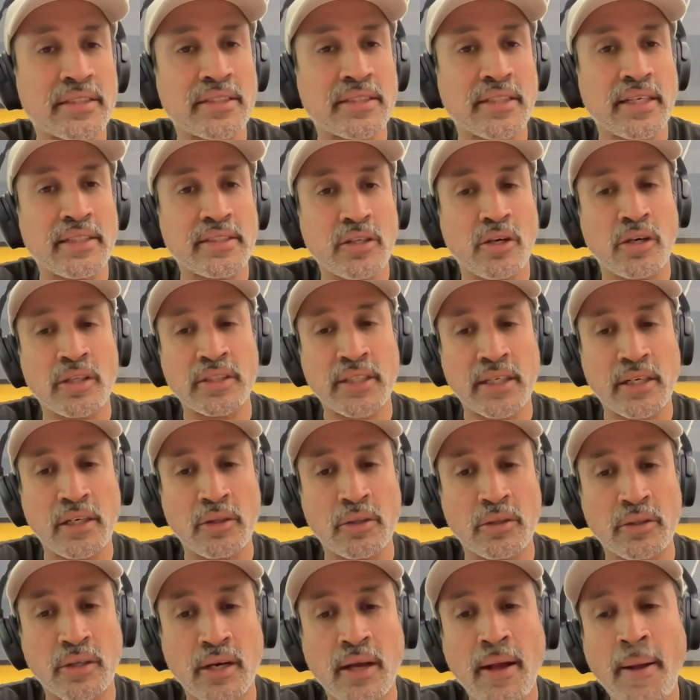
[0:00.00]
5% interest
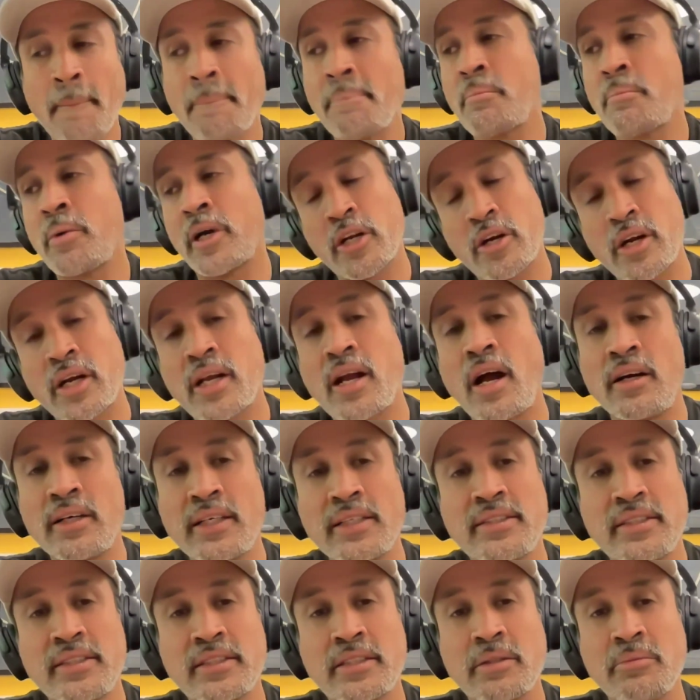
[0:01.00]
rate on that loan.
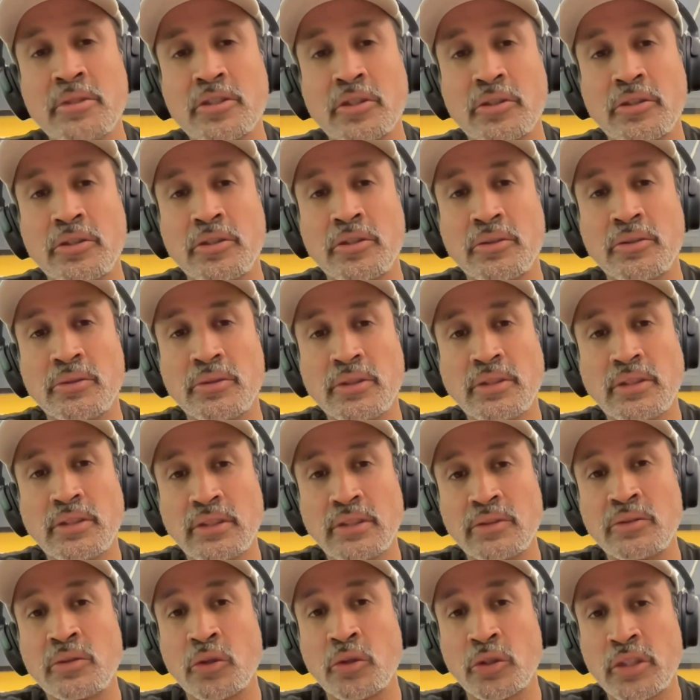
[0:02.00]
But your accounting system is
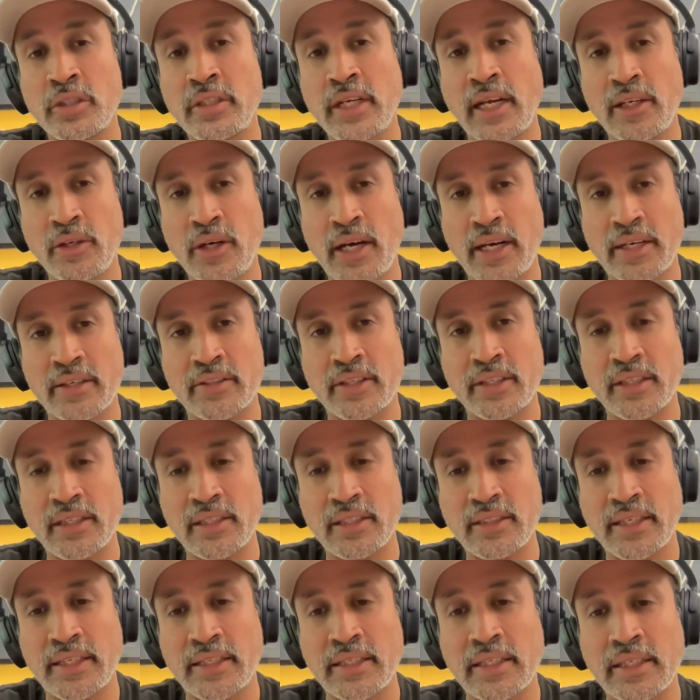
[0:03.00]
going to tell
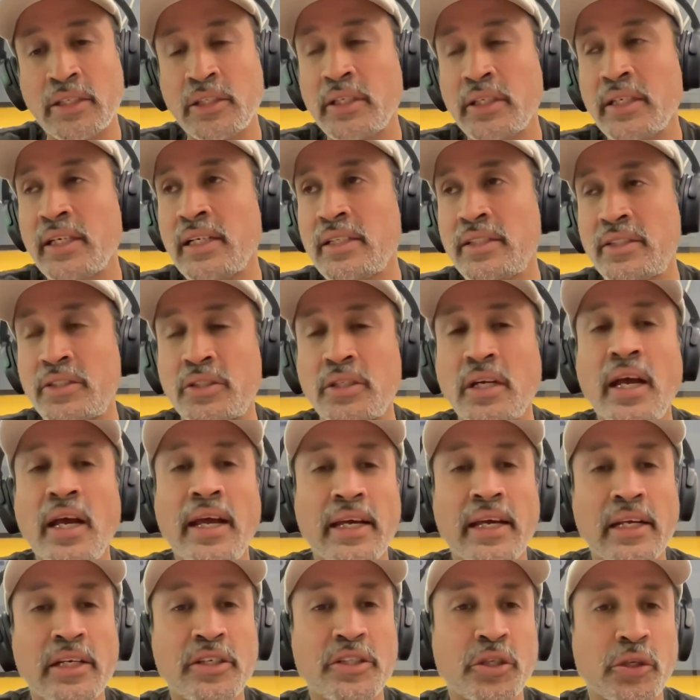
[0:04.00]
you accurately that
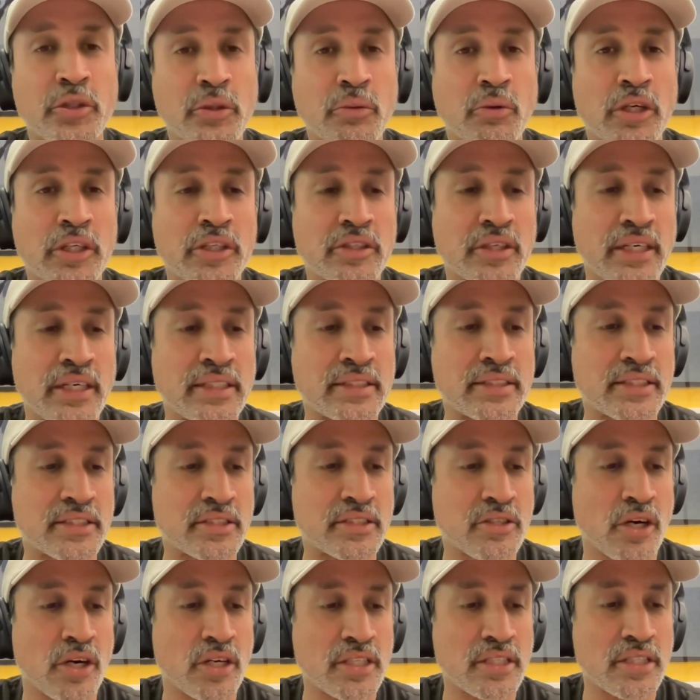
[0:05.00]
it'll show you what
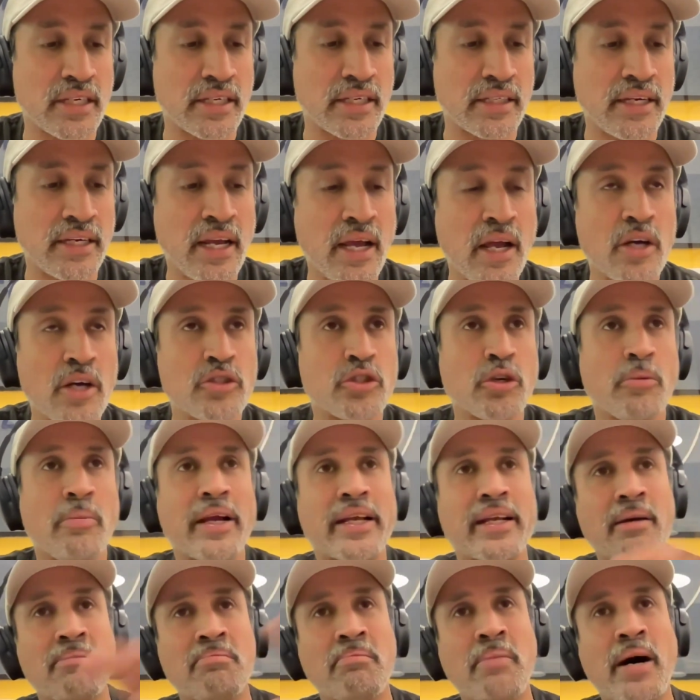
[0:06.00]
your interest costs are.
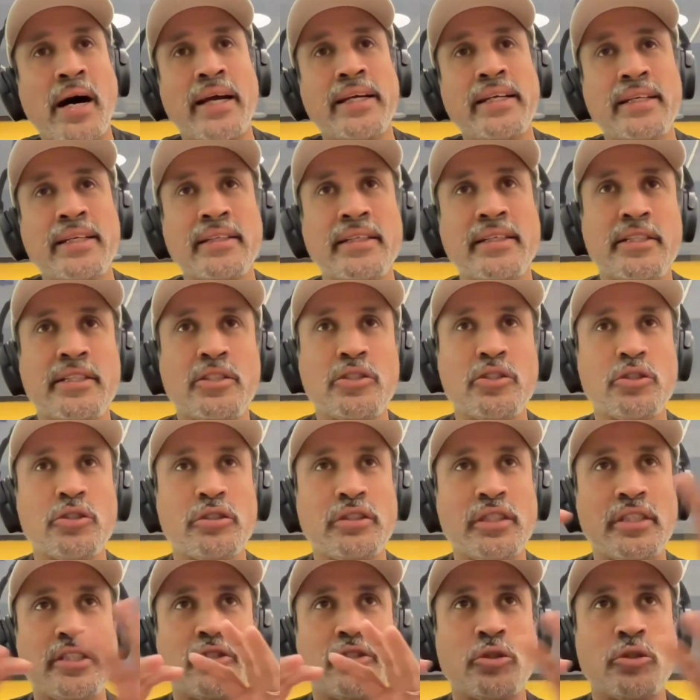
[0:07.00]
So by combining
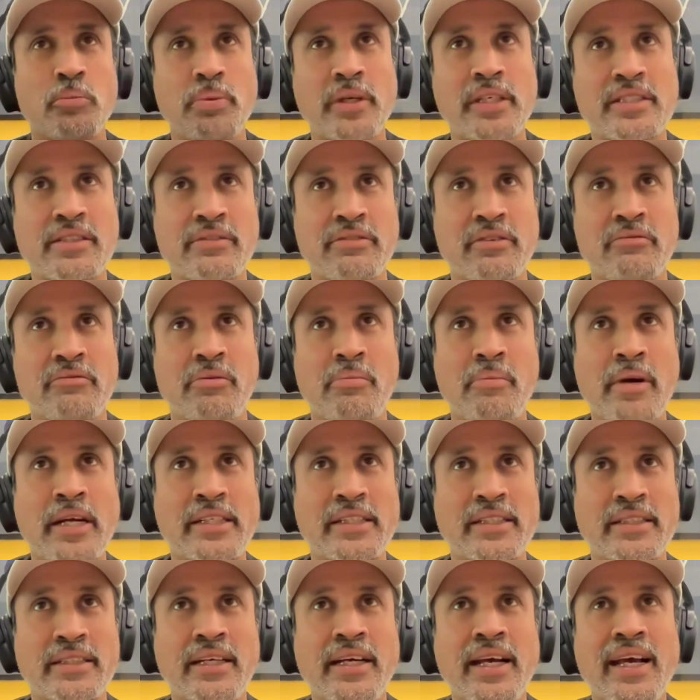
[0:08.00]
these two pieces of
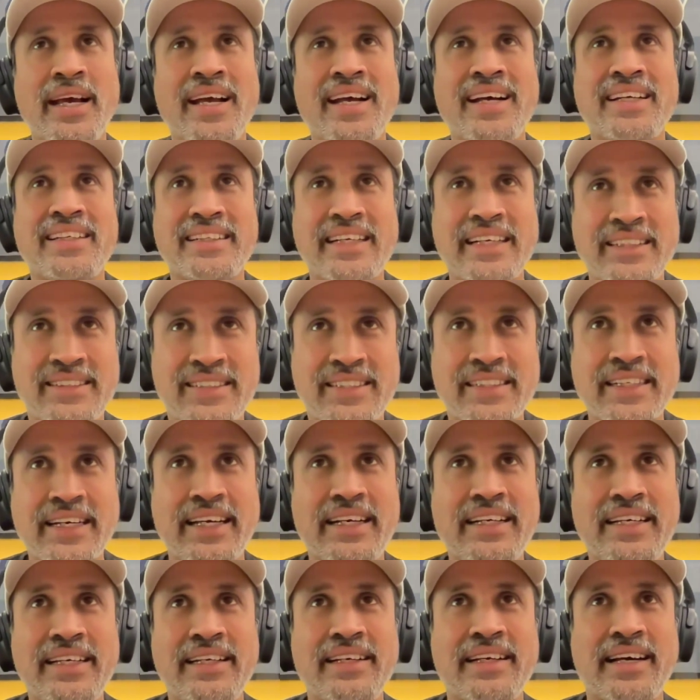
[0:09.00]
information,
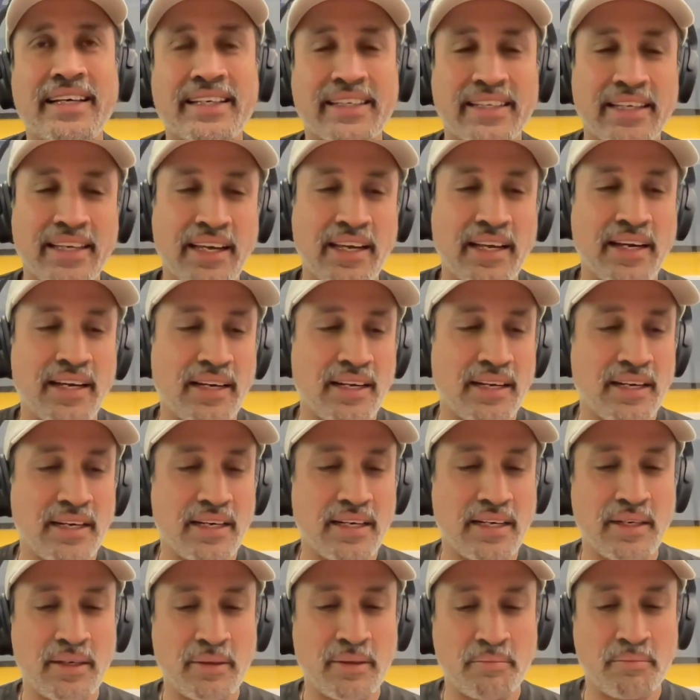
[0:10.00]
it's really like
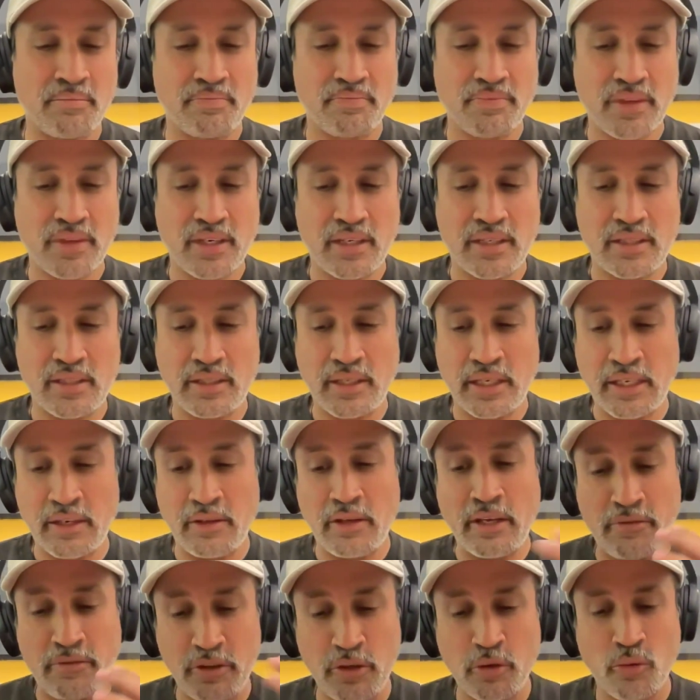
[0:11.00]

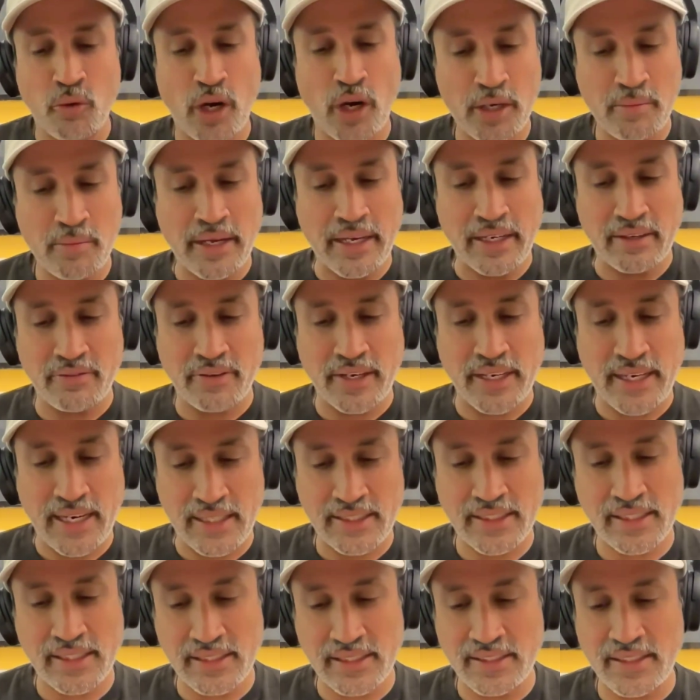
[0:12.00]
if you want to make
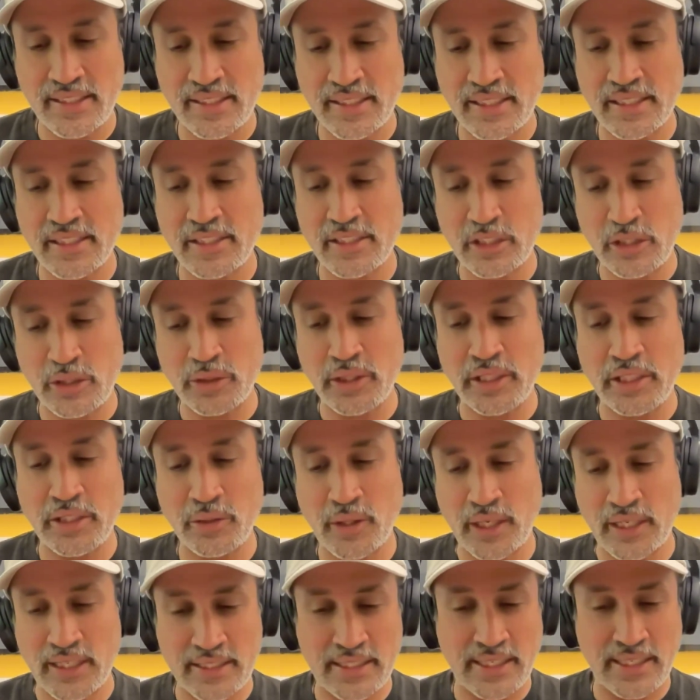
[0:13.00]
financial decisions, you
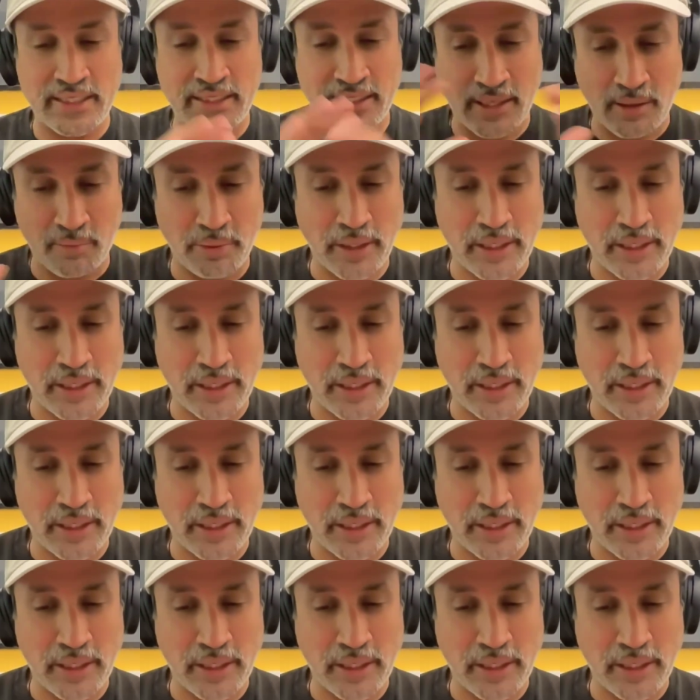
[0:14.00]
need to understand